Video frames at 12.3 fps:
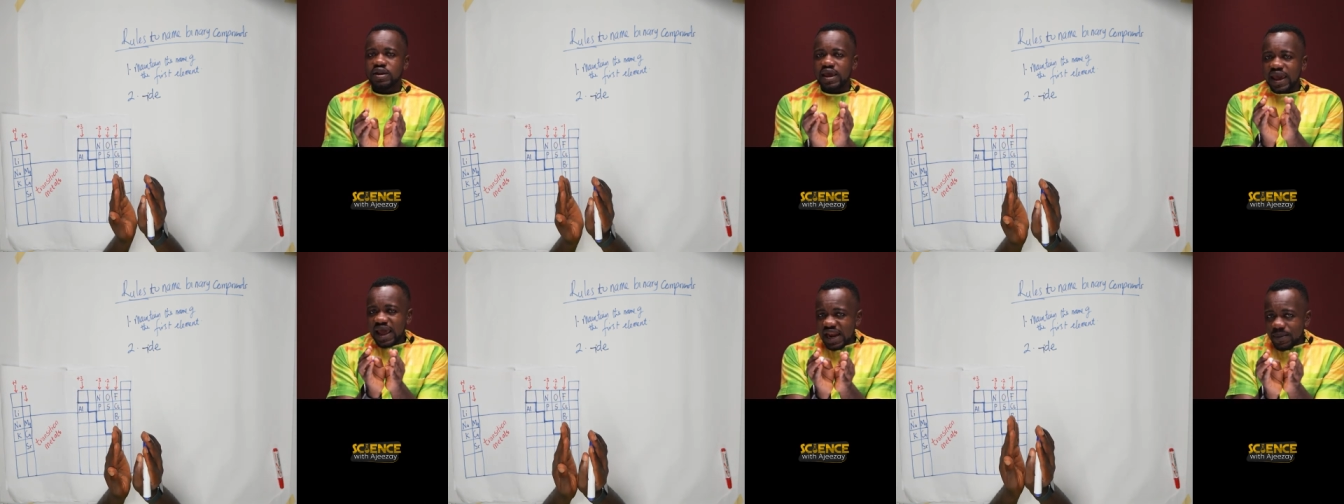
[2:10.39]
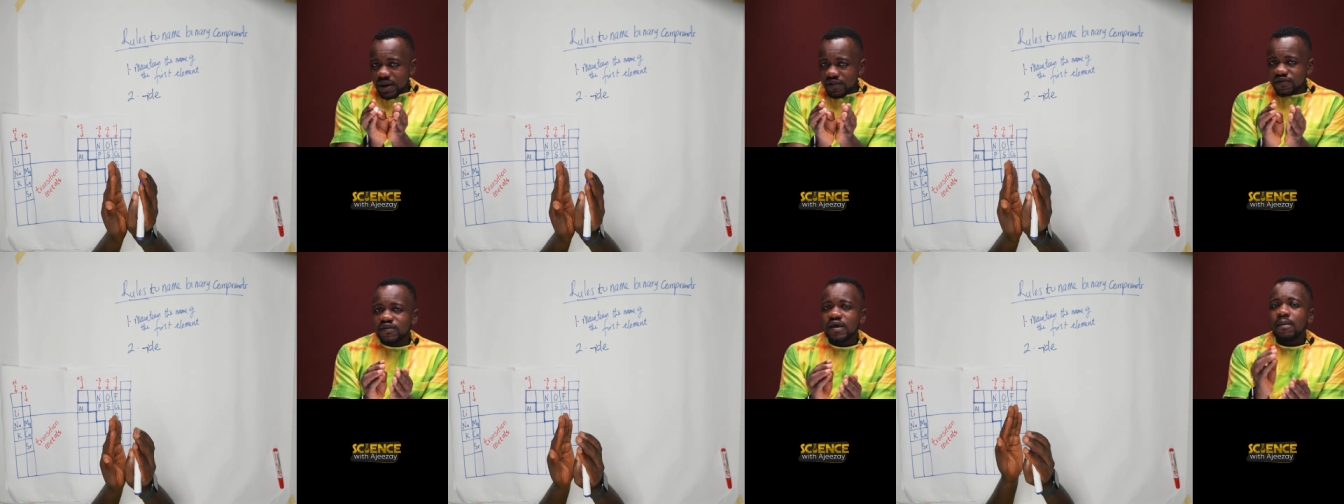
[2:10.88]
the
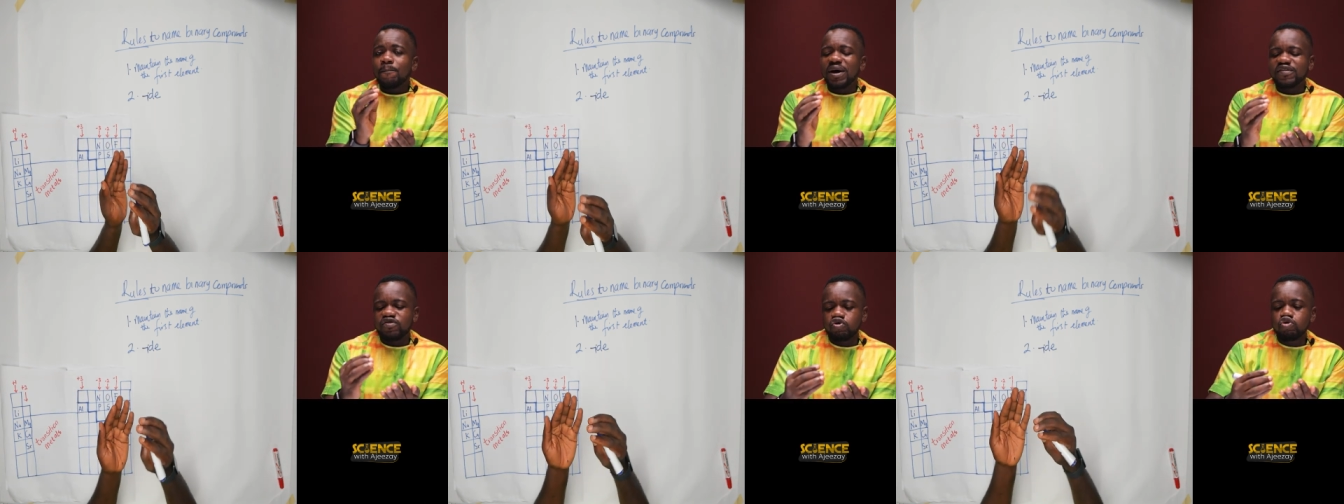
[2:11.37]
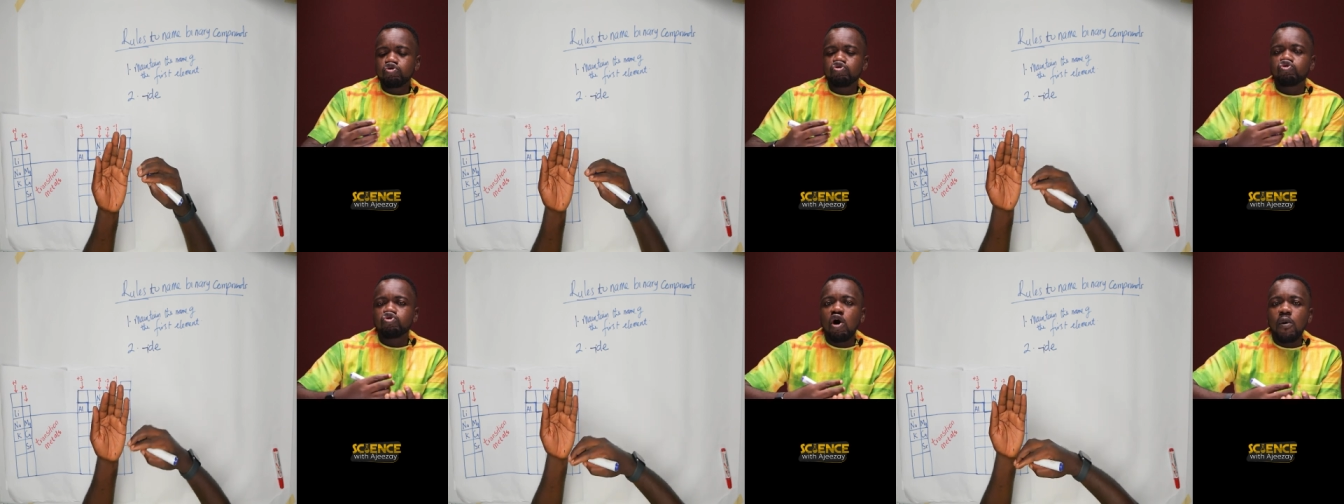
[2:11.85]
element, but you
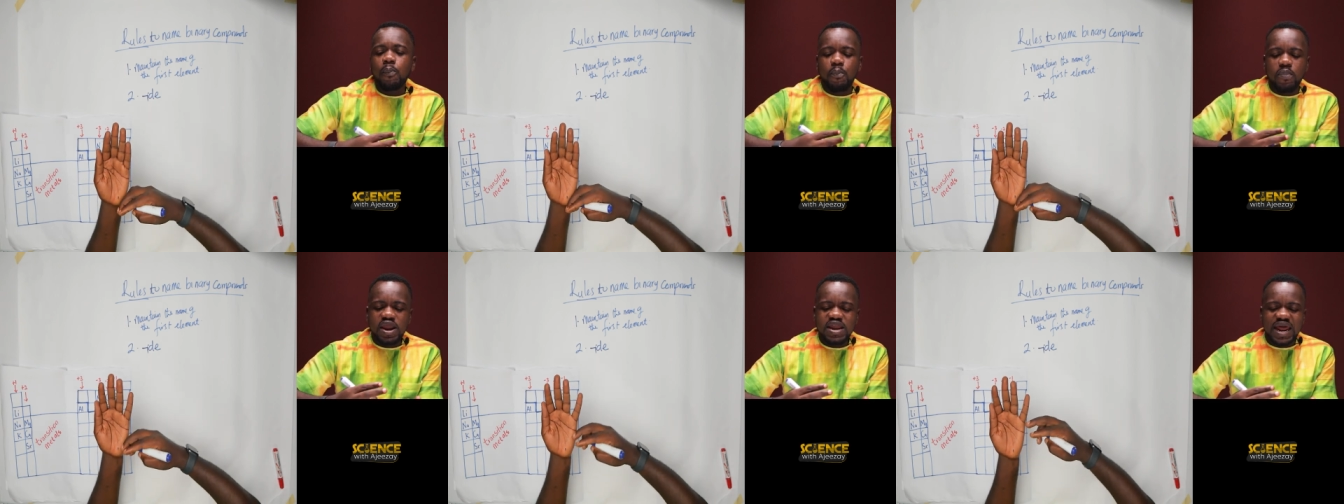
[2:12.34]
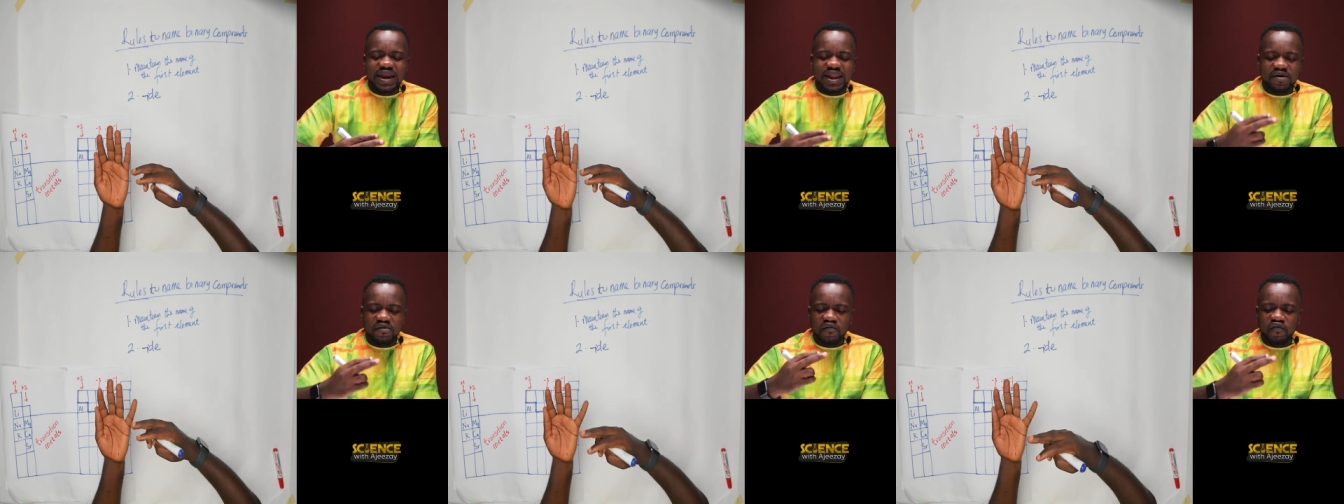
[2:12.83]
drop either
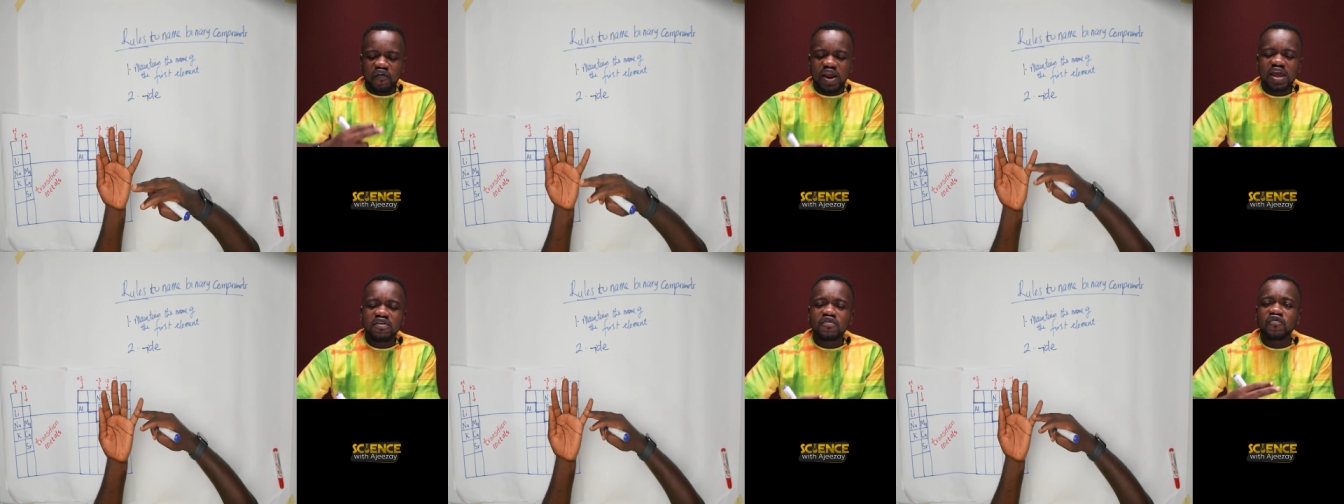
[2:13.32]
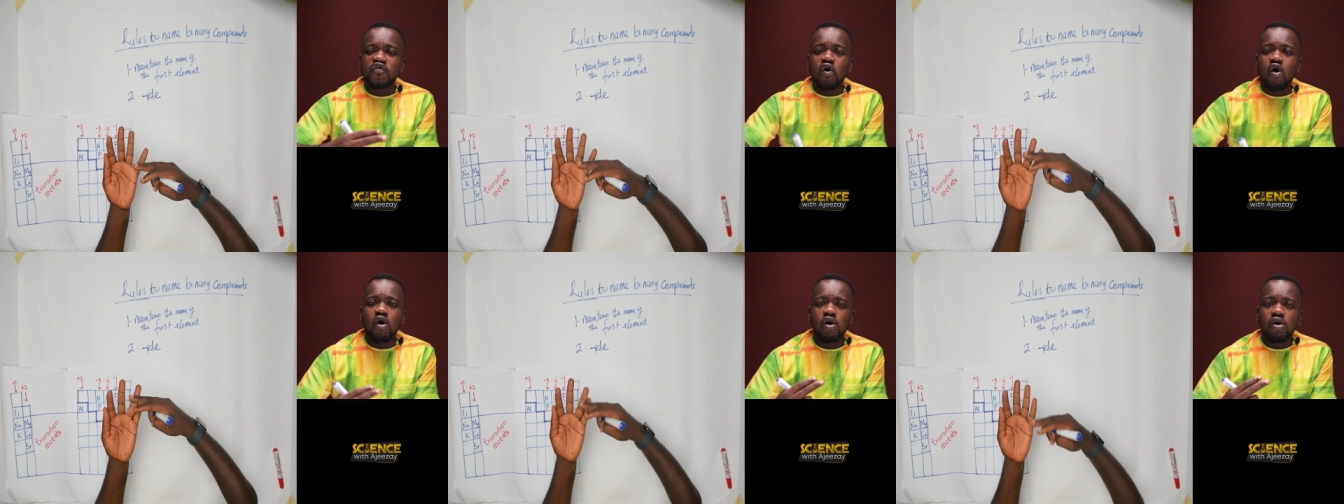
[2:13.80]
the first
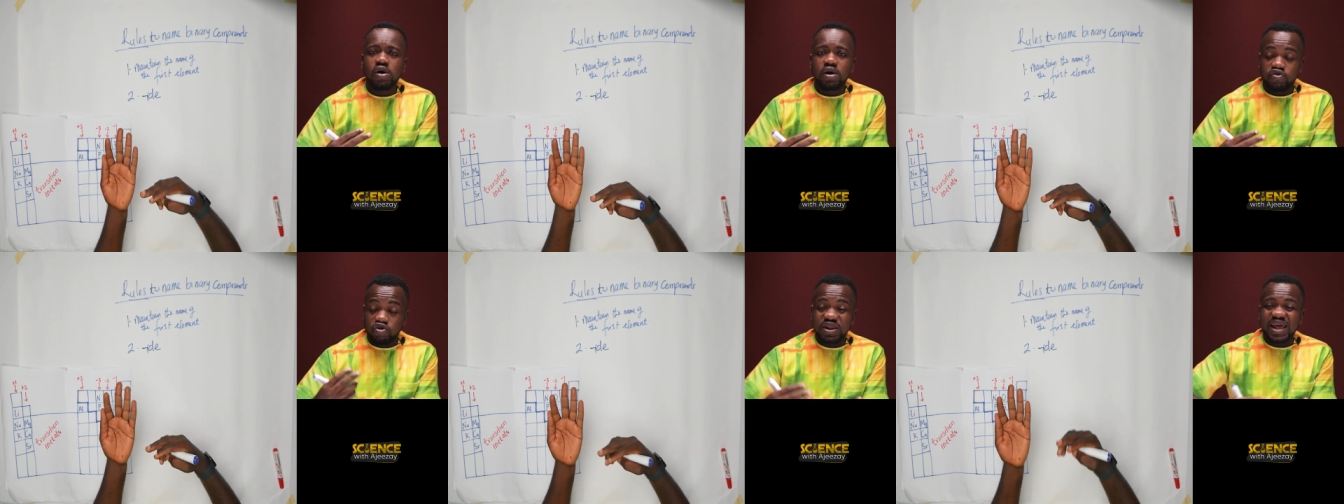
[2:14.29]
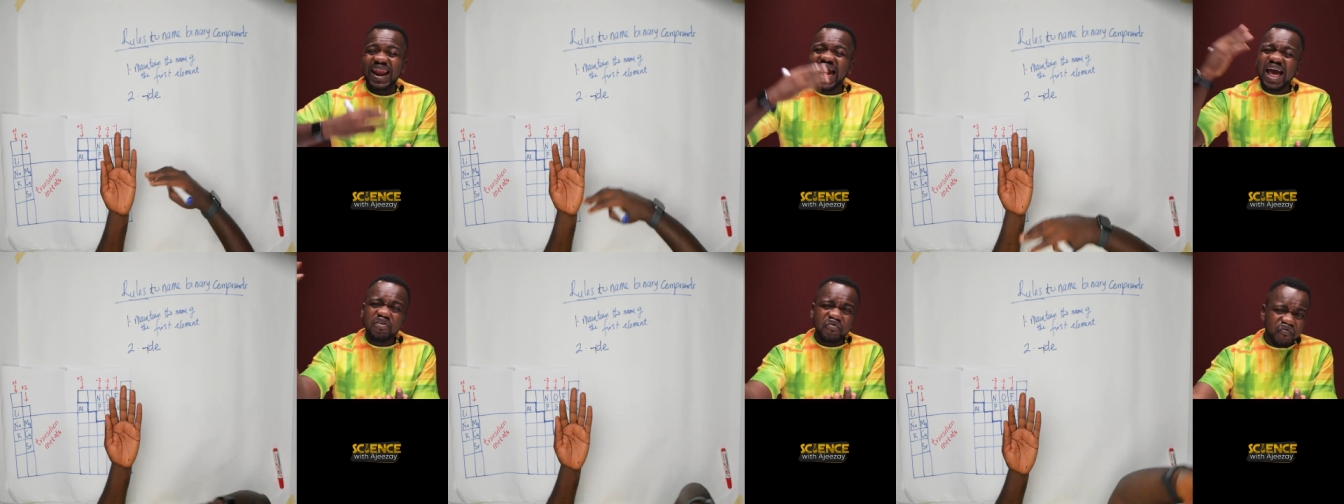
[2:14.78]
four, so the
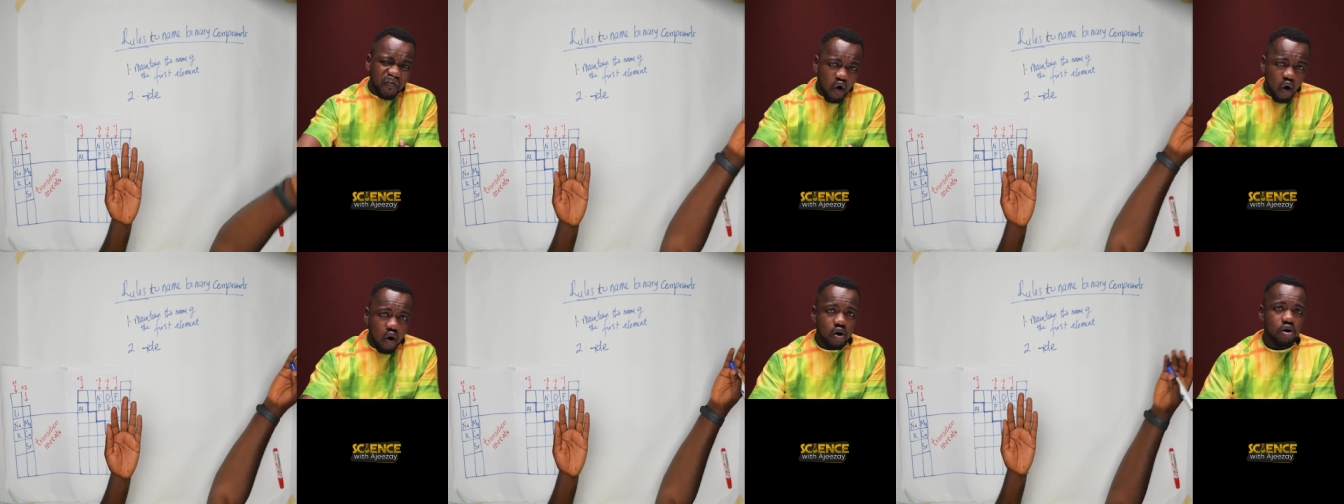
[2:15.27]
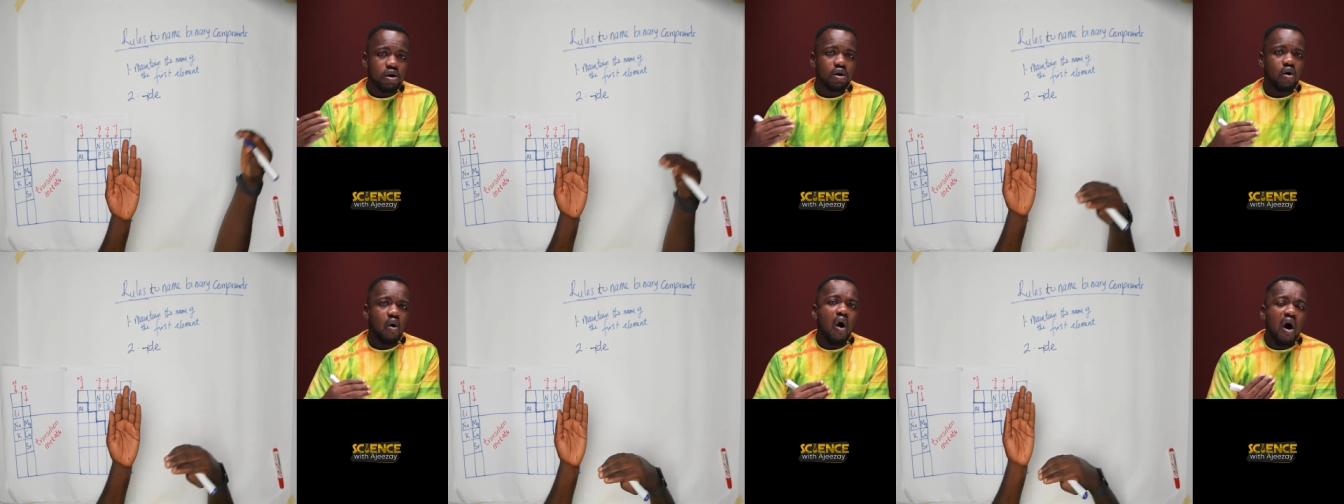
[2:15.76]
last four
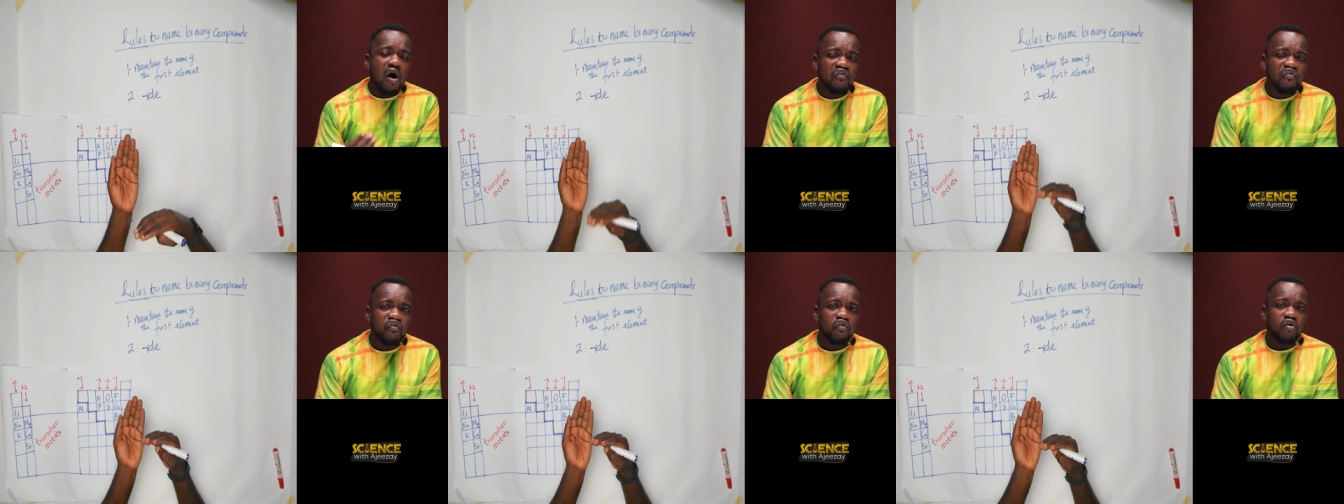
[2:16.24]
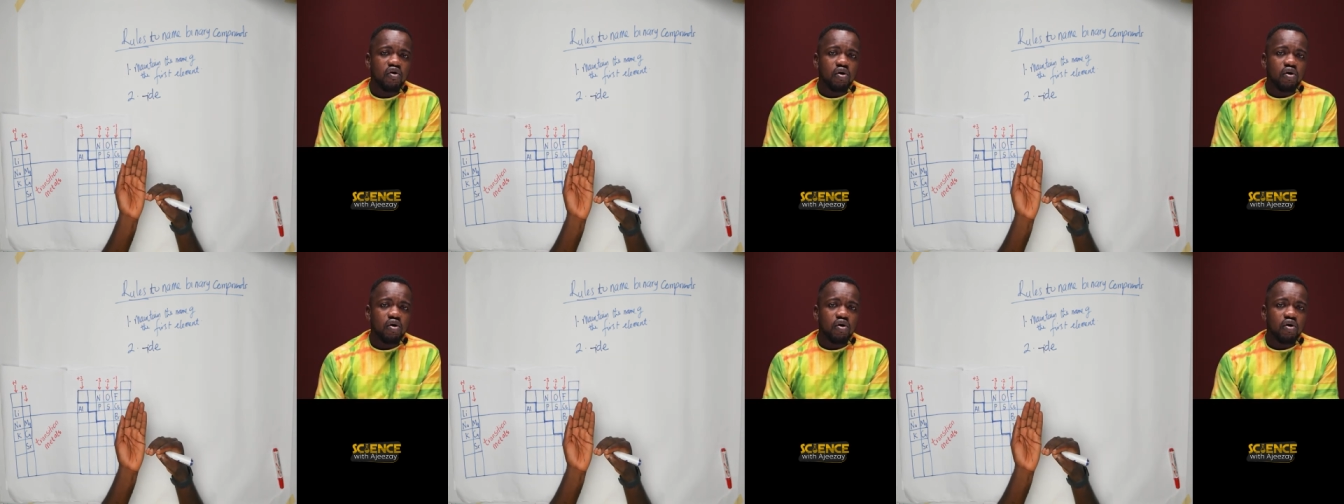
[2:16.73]
of,